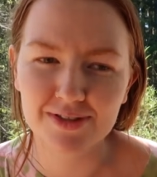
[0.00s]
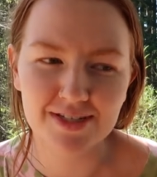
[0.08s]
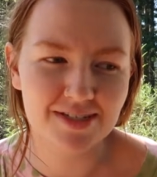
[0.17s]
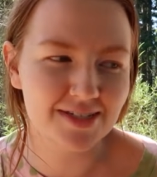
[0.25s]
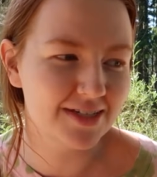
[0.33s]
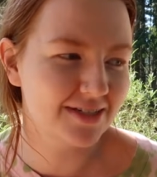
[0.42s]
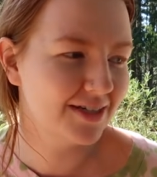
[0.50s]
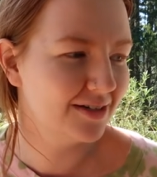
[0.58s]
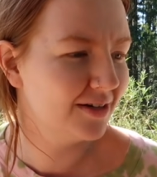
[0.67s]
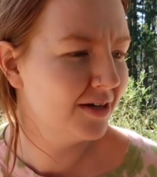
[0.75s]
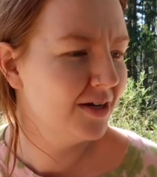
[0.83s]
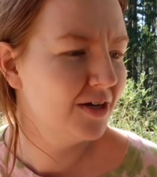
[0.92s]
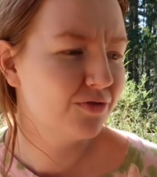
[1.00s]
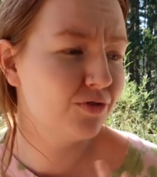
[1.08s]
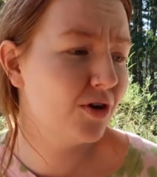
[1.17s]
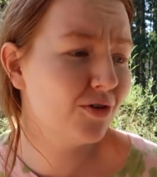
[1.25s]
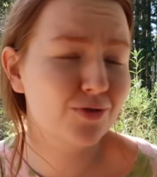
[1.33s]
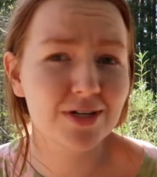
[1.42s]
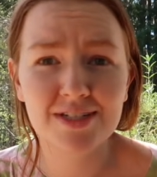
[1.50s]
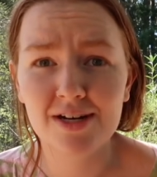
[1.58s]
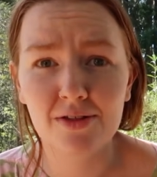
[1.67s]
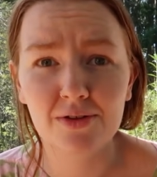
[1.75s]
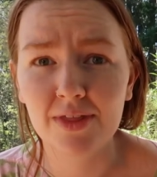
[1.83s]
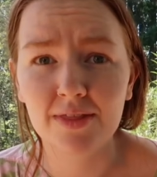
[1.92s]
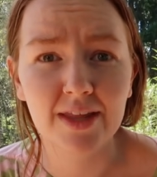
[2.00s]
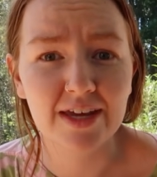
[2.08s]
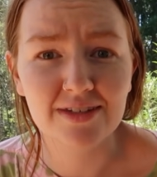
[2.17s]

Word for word: this season for no reason other than